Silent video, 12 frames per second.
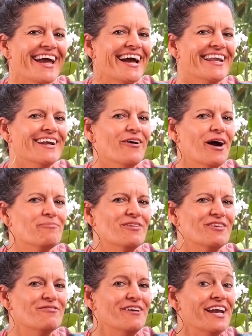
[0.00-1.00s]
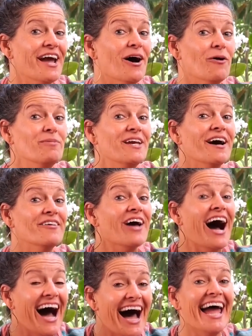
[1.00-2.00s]
I got to interrupt this video because
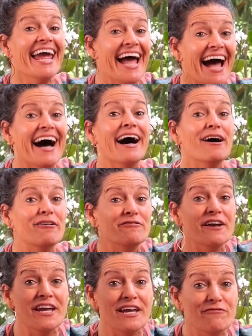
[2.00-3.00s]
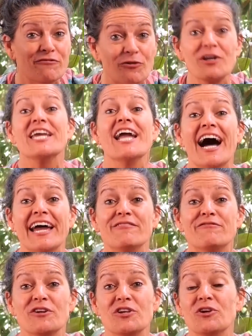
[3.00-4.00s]
I have a free
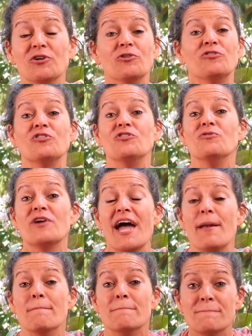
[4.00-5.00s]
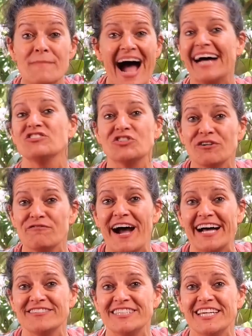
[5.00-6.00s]
guide for you so you can master
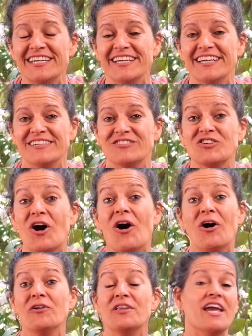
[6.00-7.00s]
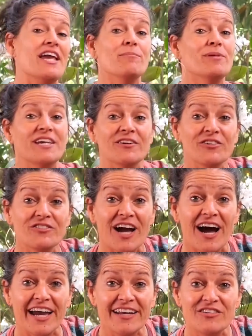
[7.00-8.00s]
fasting. It's called A Beginner's
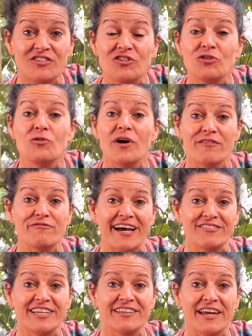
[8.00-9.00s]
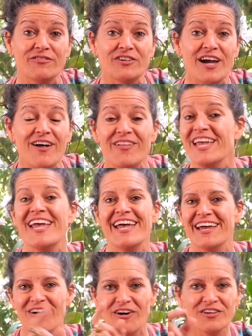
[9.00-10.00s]
Guide to a Fasting Lifestyle.
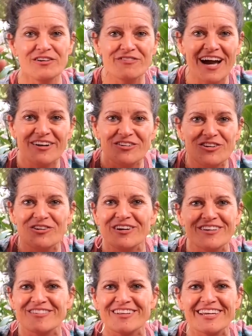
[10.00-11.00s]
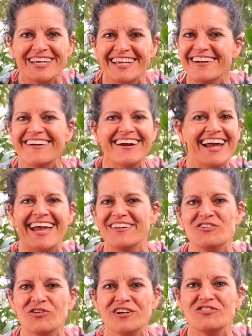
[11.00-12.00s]
And all you've got to do is click here
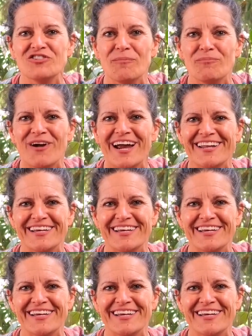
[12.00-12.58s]
and you can jump right